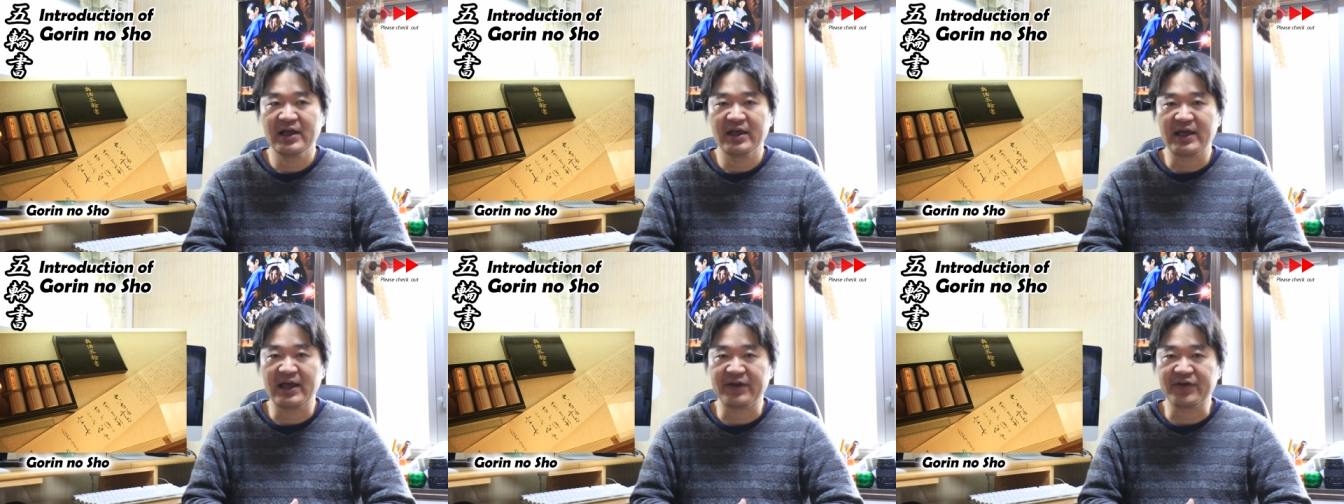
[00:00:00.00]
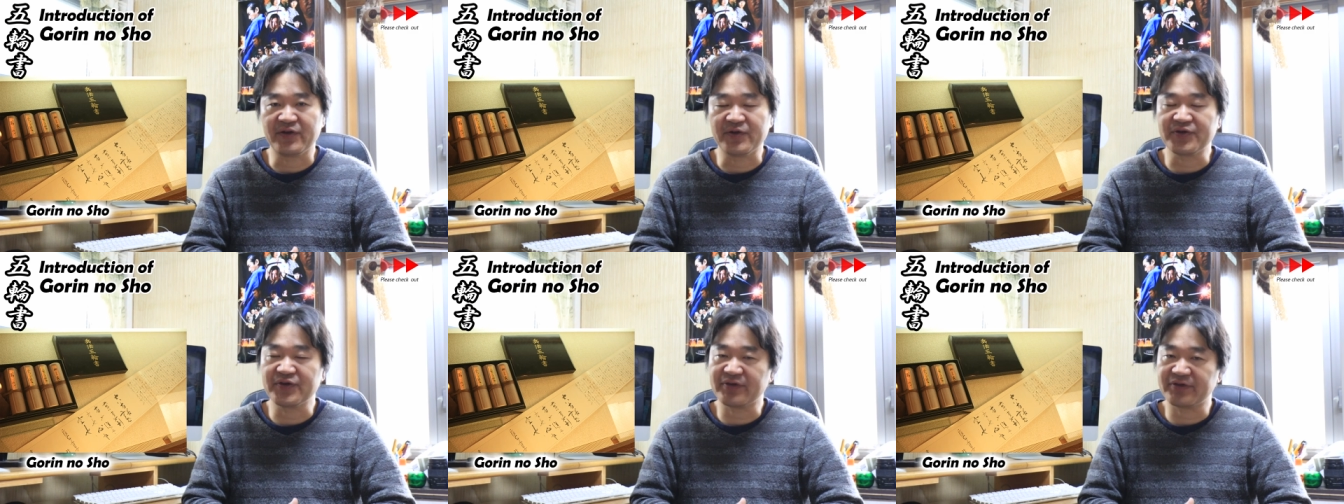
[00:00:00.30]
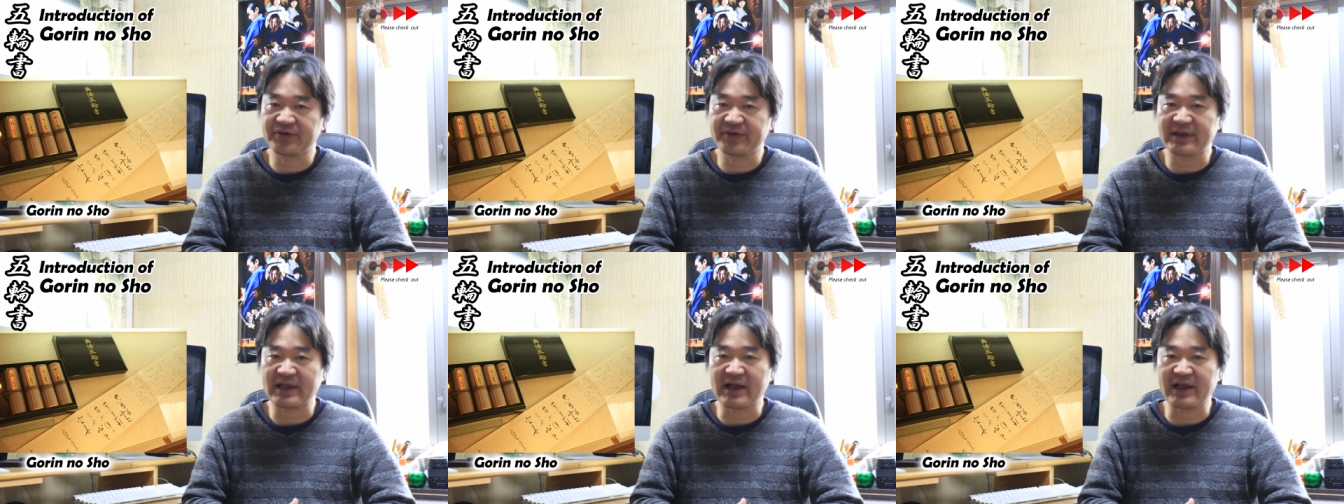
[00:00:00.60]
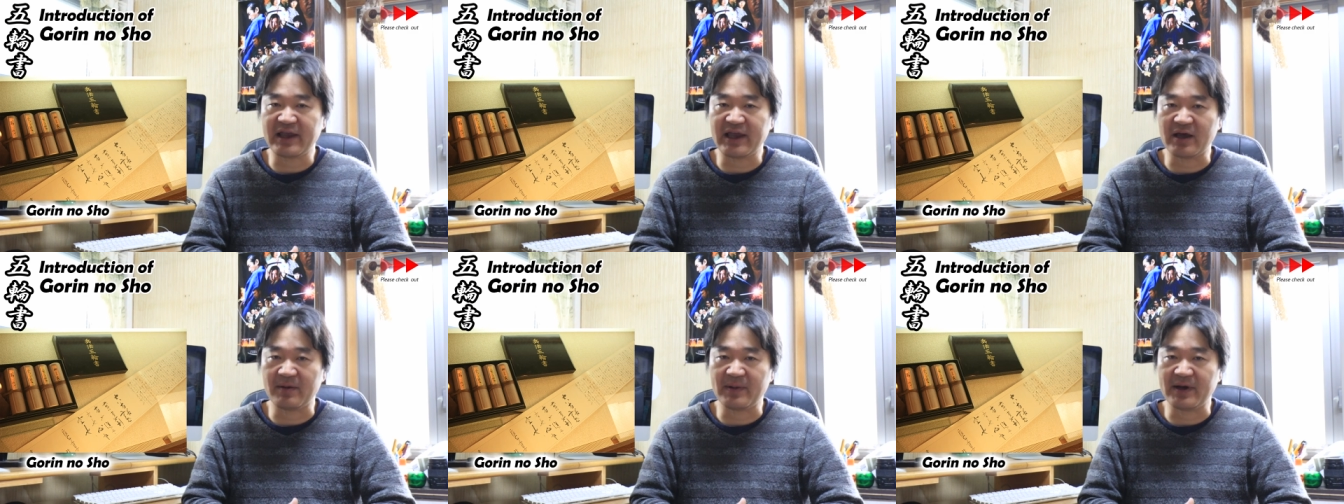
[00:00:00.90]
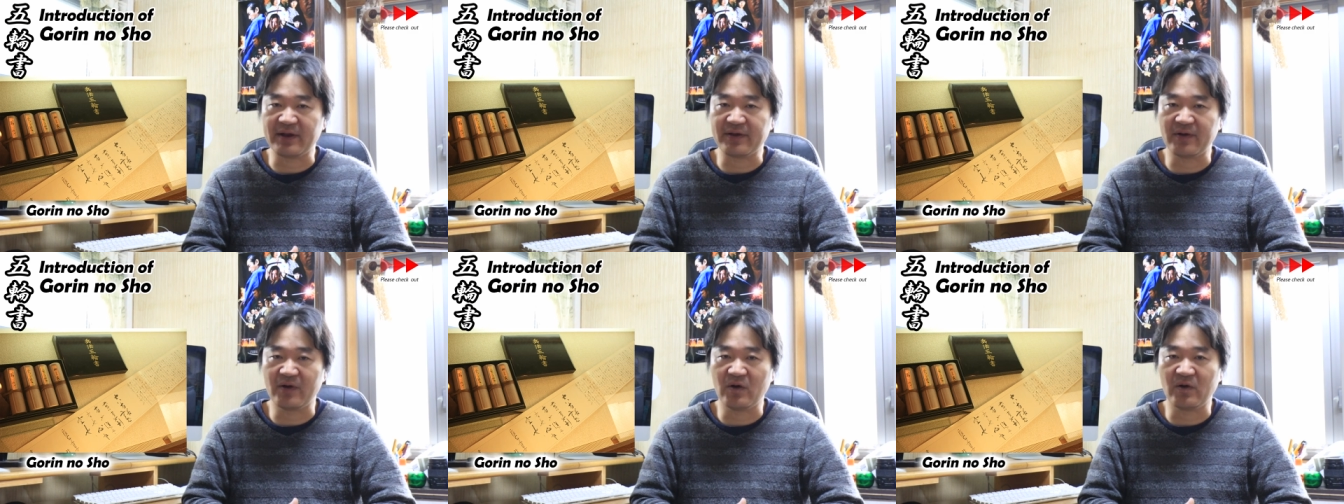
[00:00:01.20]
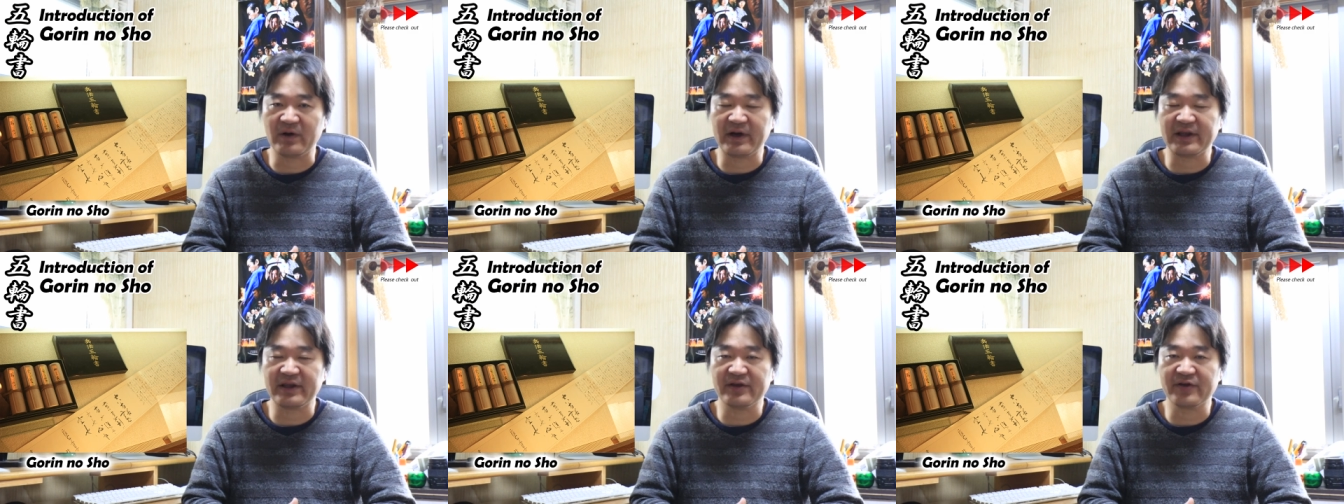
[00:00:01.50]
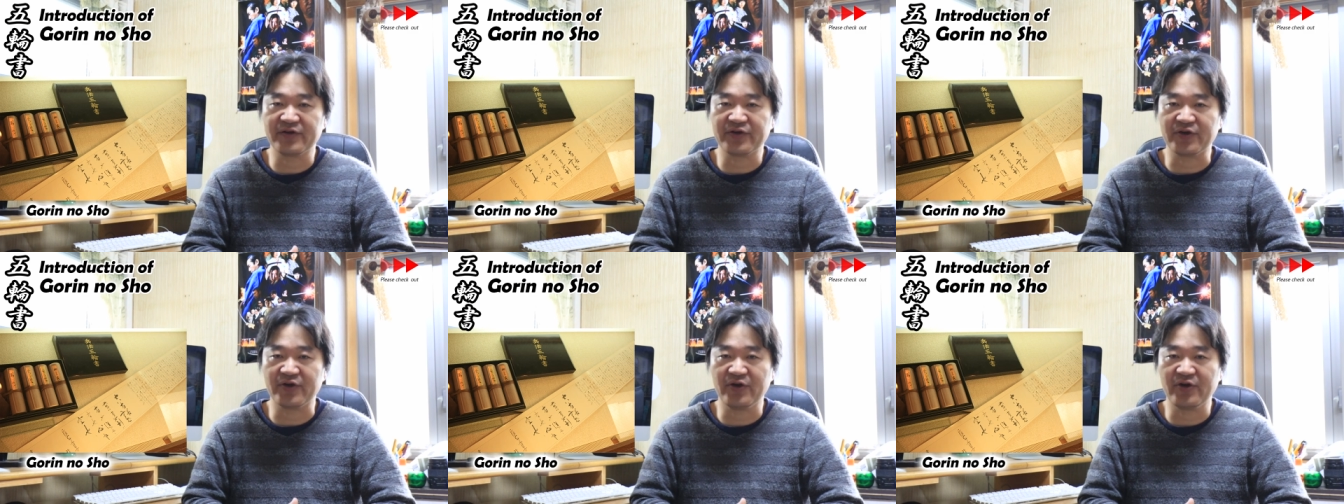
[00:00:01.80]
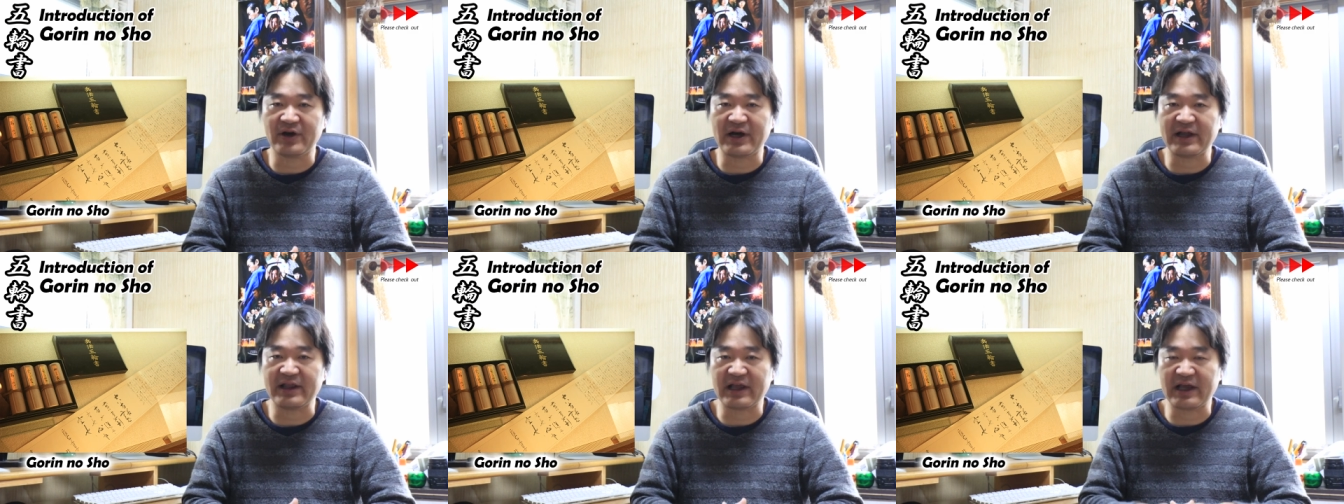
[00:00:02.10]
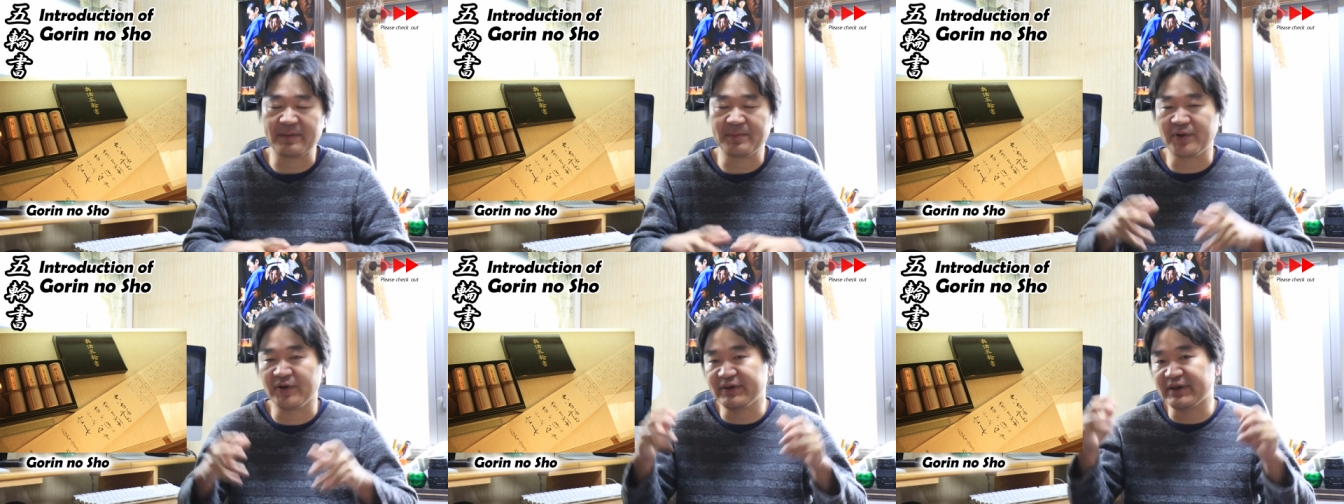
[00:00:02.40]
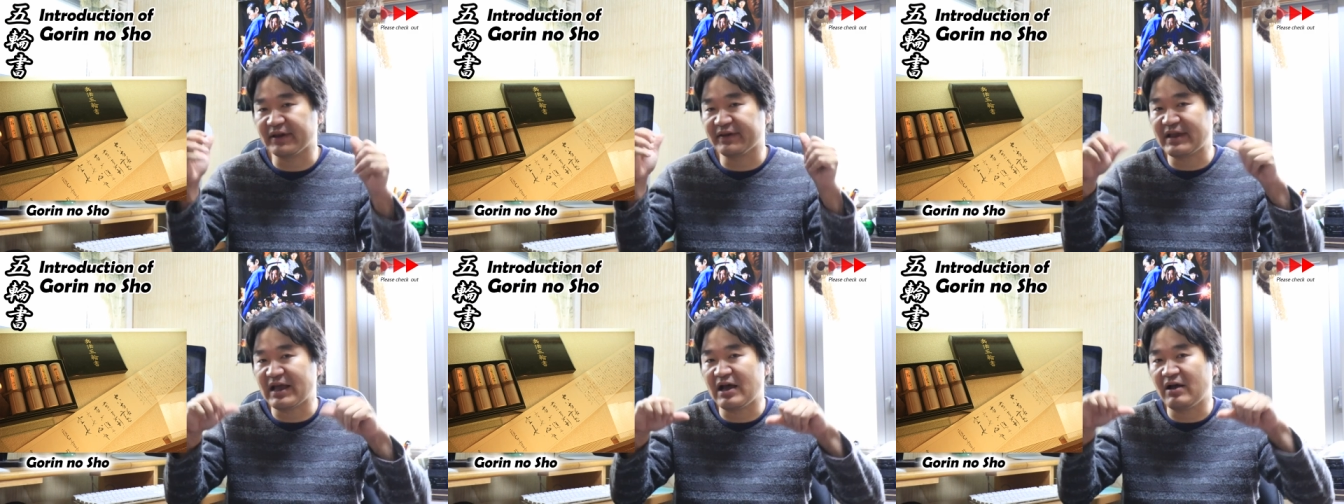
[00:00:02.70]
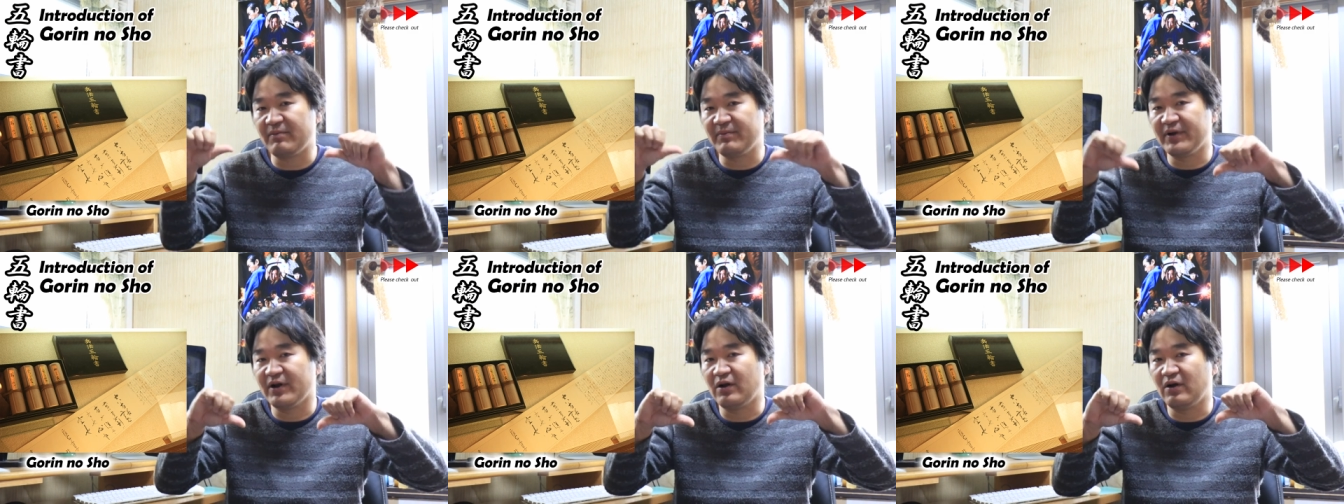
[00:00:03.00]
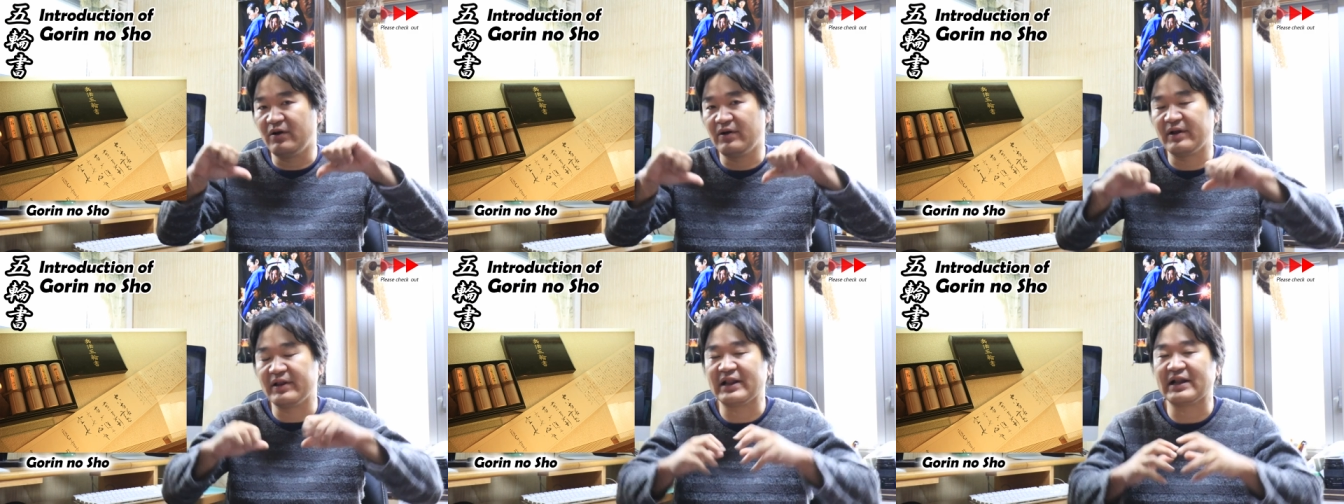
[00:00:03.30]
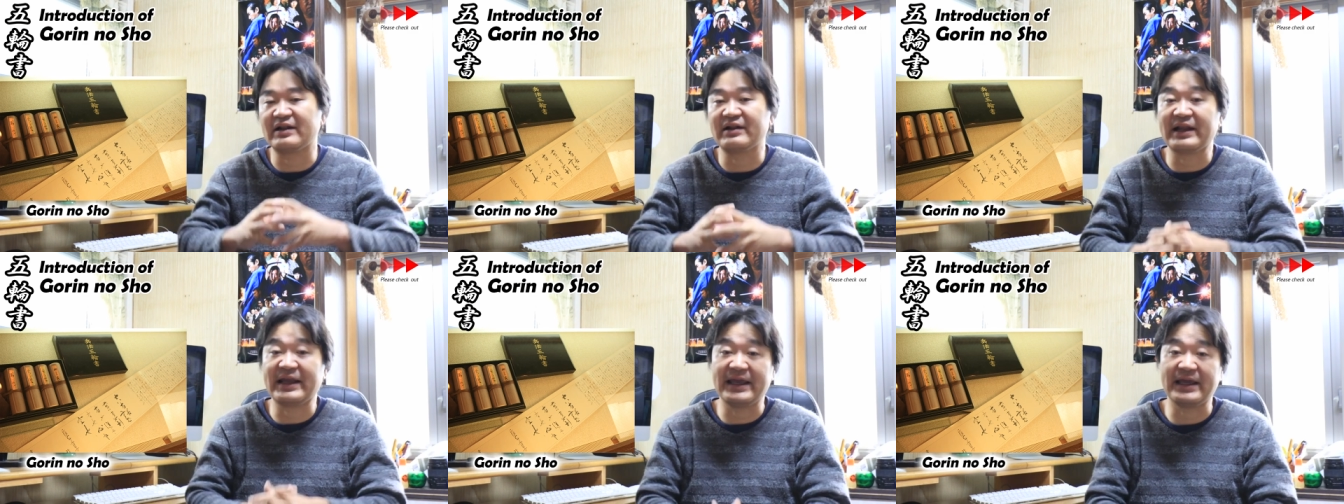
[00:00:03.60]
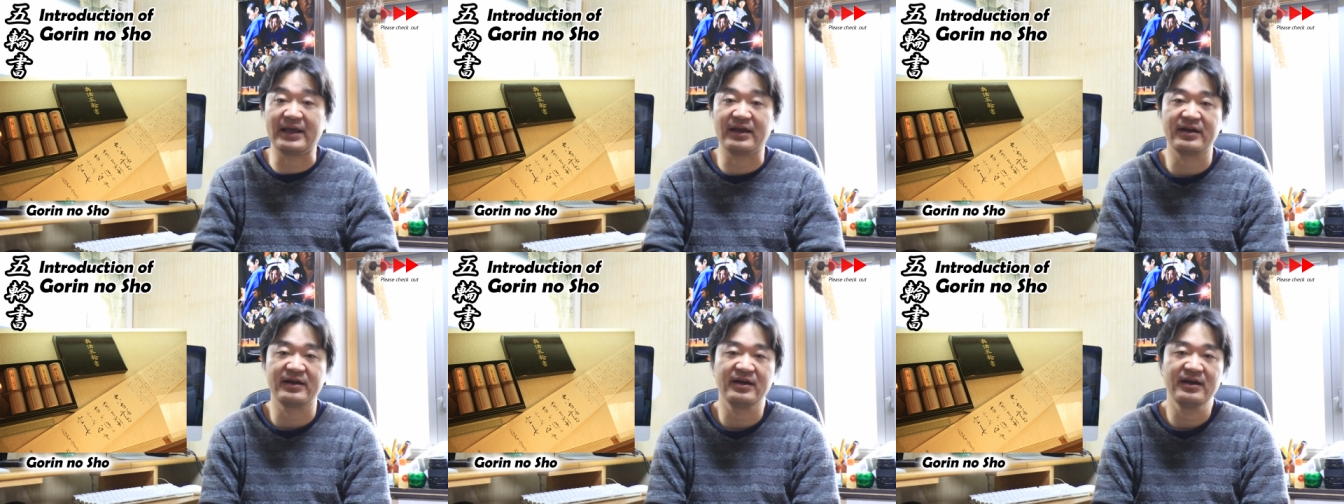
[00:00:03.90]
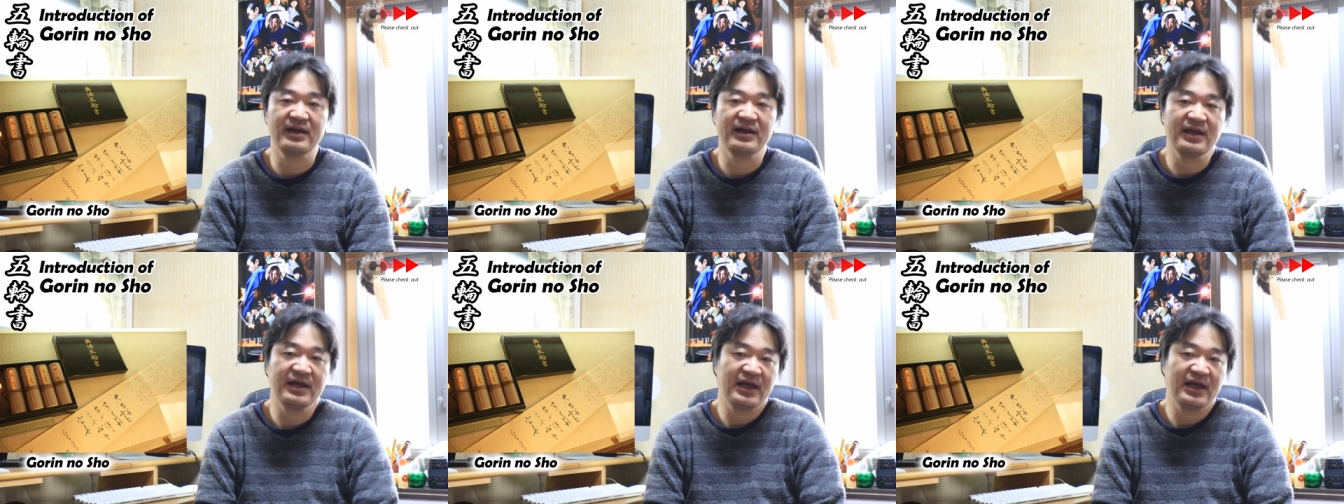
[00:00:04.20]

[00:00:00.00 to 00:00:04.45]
uh, to study about the Show and I put down below the link